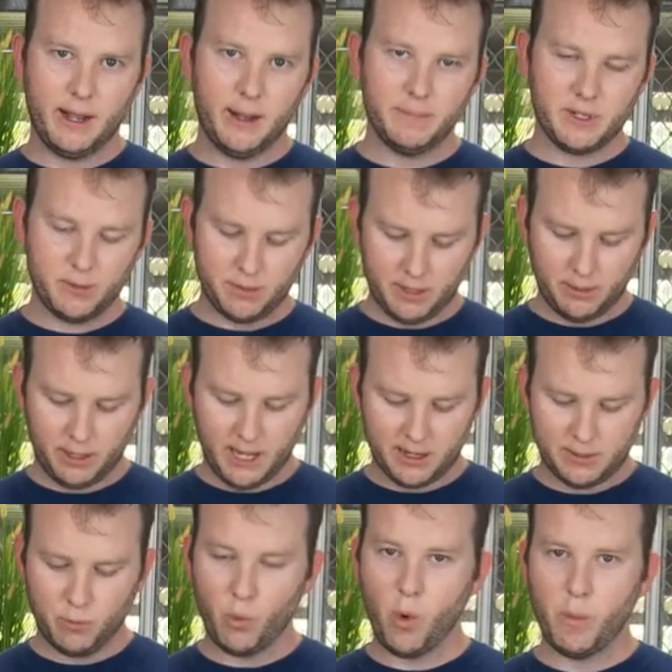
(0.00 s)
So I'm gonna
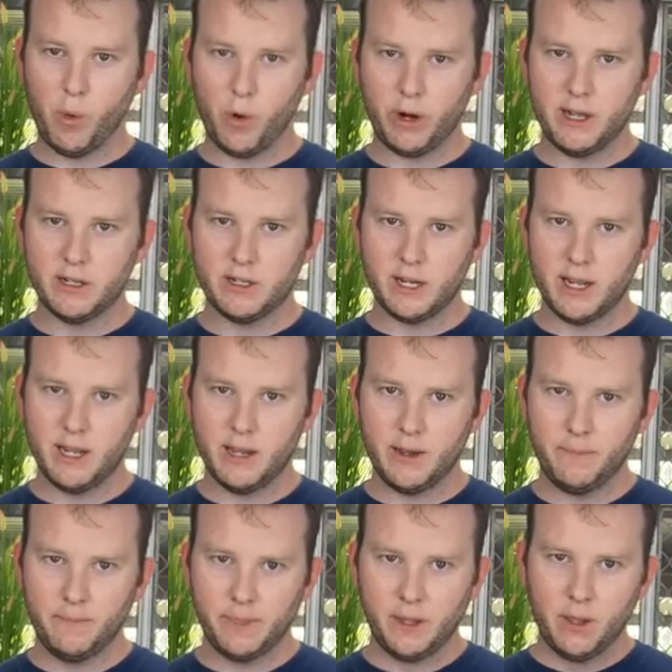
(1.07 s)
get some warm water into
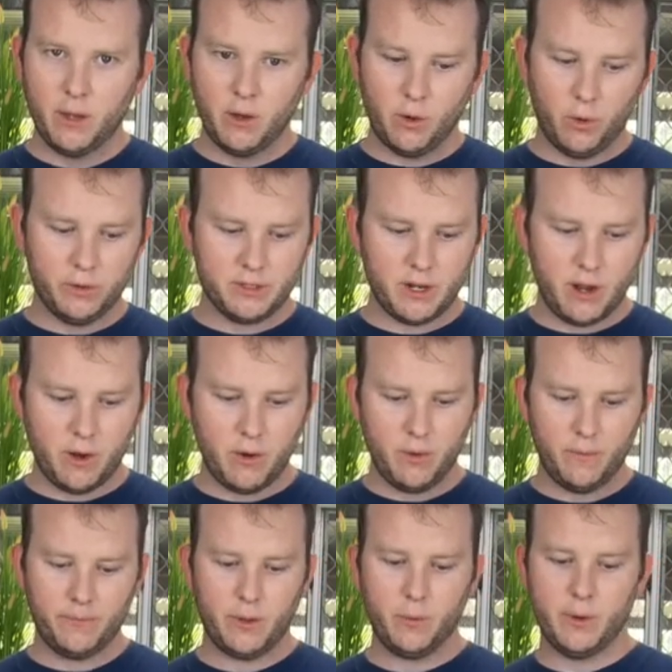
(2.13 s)
here. Also,
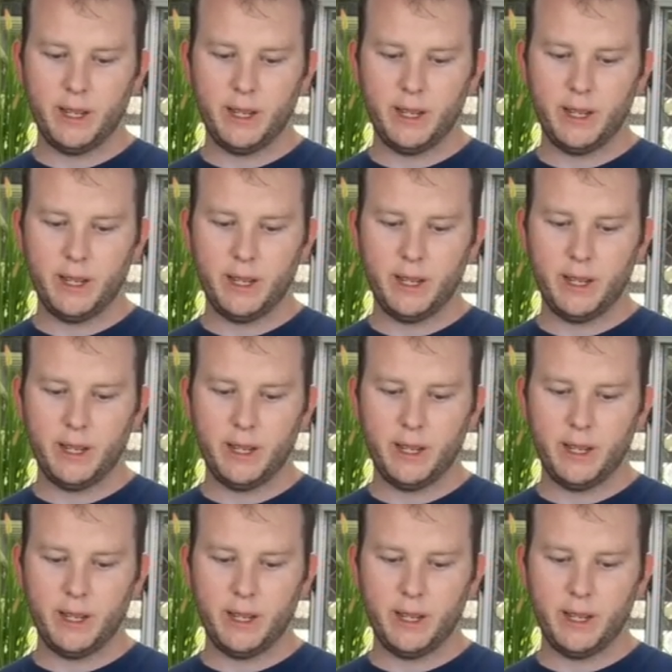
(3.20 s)
we're